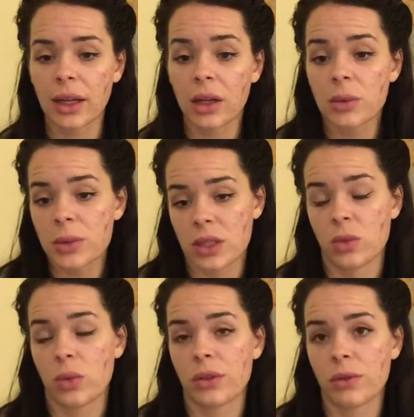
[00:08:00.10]
helps as
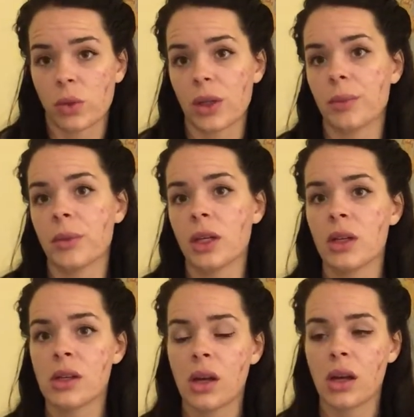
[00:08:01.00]
one form.
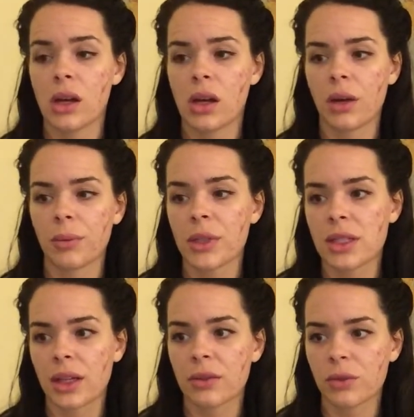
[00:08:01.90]
The
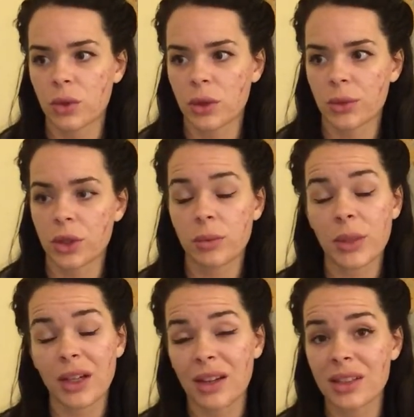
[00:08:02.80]
second form could
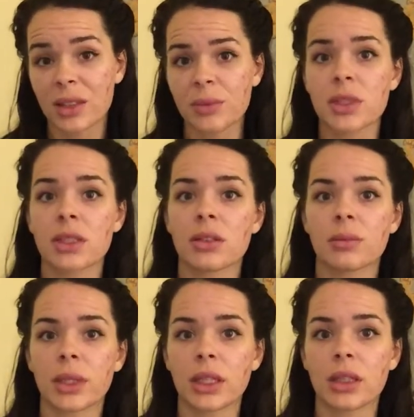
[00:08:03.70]
be condoms,
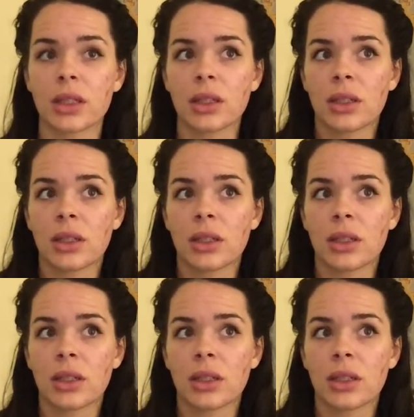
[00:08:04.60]
but